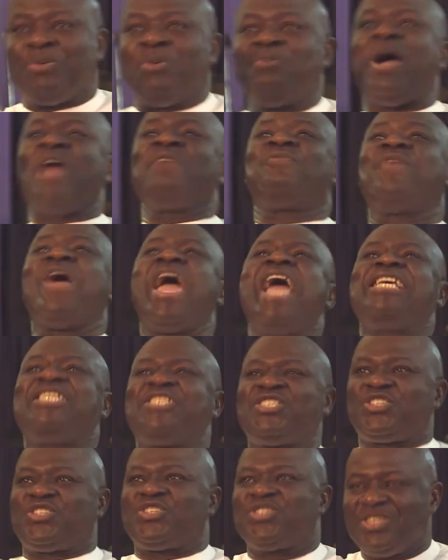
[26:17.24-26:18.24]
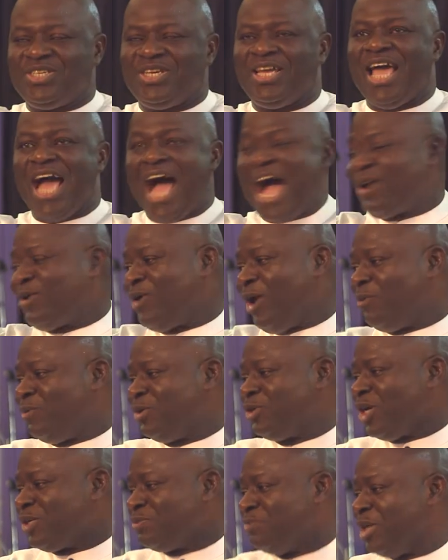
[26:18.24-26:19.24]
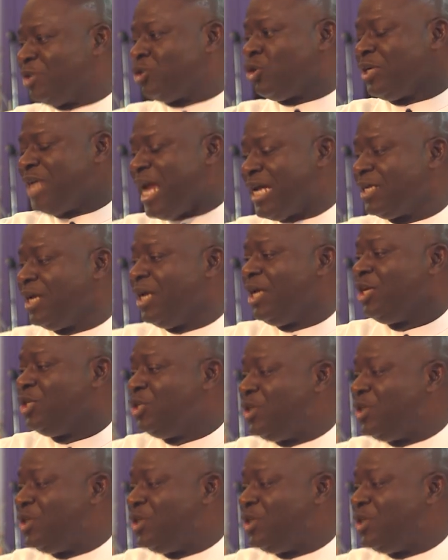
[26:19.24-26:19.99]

put my face. And God will just make sure that